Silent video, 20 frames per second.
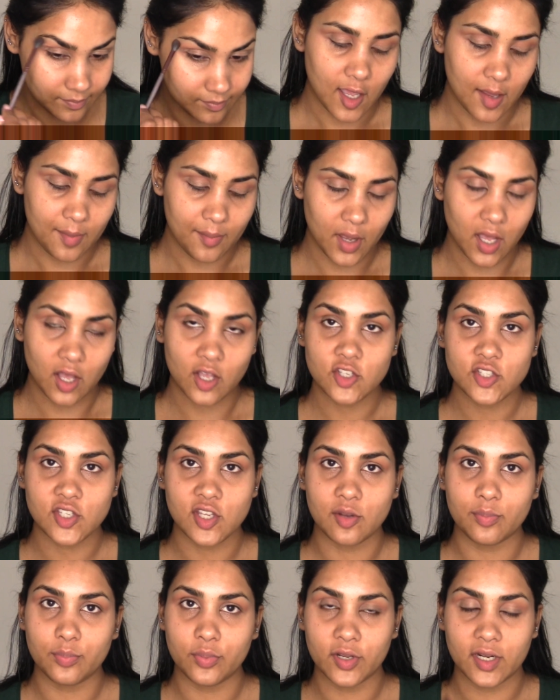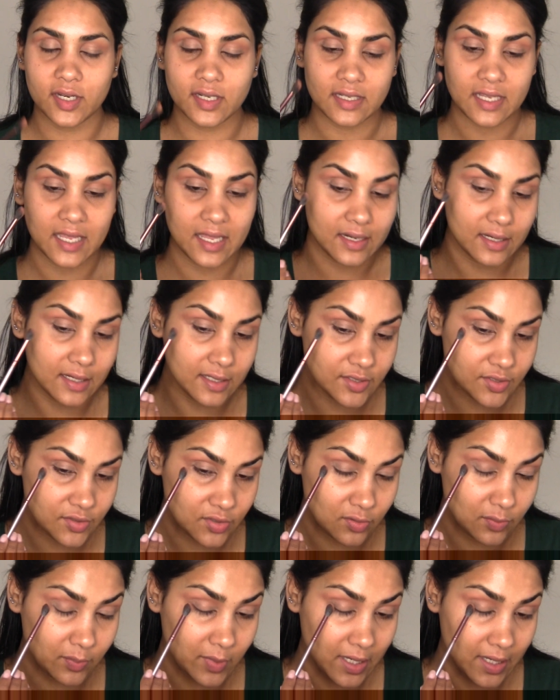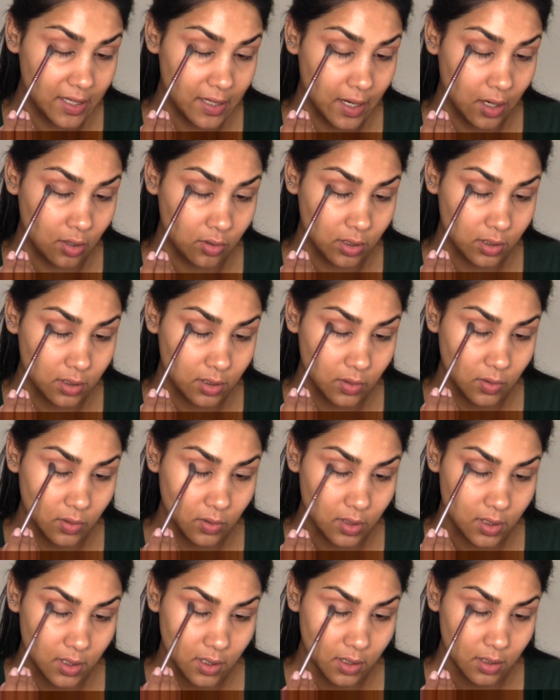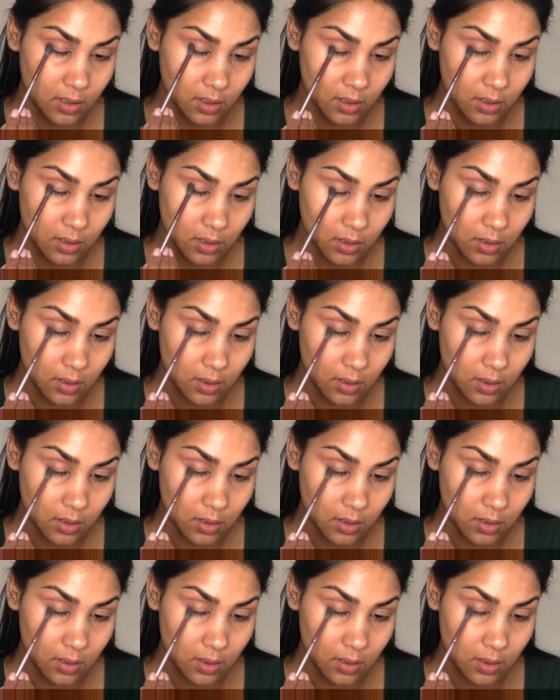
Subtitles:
I'm also putting that into my outer corner.